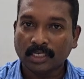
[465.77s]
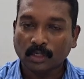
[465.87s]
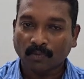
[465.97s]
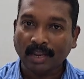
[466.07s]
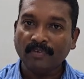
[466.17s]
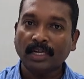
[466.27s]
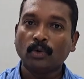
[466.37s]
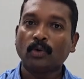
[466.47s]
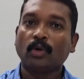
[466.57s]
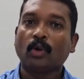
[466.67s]
So while we are
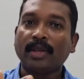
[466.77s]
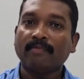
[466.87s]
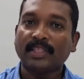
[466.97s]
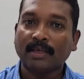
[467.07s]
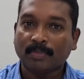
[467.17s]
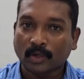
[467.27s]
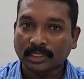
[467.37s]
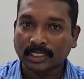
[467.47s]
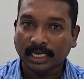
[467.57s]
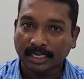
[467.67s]
do, going with the
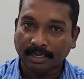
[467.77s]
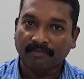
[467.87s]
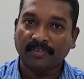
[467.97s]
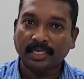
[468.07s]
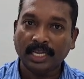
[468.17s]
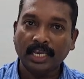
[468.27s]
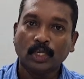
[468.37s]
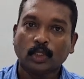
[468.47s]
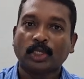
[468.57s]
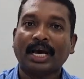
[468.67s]
project,
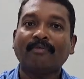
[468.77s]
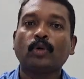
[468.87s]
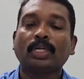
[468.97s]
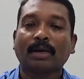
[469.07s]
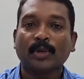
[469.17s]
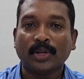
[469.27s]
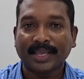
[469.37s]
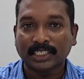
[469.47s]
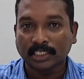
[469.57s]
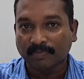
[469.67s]
definitely you should have good
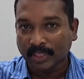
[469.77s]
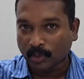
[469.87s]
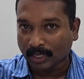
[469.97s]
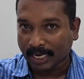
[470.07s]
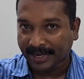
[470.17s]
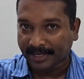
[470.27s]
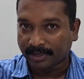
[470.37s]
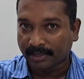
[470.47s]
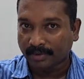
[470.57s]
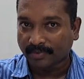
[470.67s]
communication with your guide,
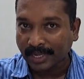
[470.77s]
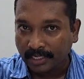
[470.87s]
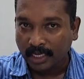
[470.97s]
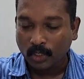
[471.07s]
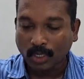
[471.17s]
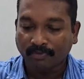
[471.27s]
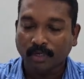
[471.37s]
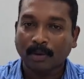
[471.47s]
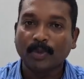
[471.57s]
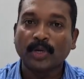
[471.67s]
right? You have
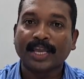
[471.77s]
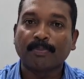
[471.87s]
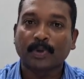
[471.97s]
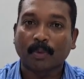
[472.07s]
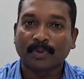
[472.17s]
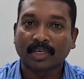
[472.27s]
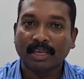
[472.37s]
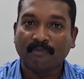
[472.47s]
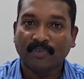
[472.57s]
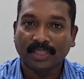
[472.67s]
to communicate
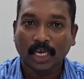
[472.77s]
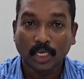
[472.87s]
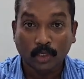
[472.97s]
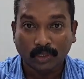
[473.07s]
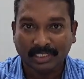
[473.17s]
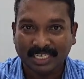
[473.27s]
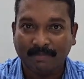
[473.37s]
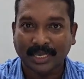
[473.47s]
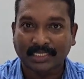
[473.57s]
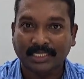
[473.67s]
properly with your
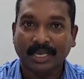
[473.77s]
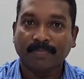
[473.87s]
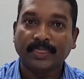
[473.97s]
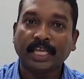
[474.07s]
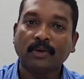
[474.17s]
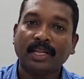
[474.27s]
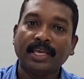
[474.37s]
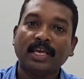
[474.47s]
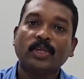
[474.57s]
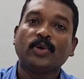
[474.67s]
teammates. Then
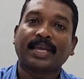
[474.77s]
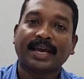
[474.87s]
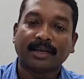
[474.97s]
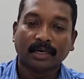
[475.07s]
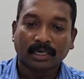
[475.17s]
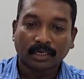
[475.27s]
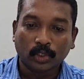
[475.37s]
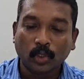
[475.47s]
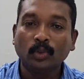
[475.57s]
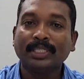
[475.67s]
only you can
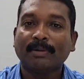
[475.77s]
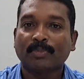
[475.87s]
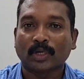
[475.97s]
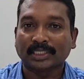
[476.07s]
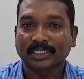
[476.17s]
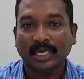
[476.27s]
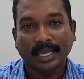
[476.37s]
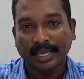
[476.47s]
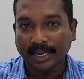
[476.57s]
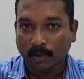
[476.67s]
do that project
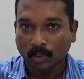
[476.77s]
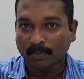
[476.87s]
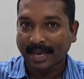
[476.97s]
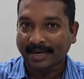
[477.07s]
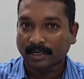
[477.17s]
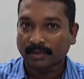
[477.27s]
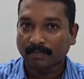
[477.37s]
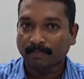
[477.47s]
in a good manner.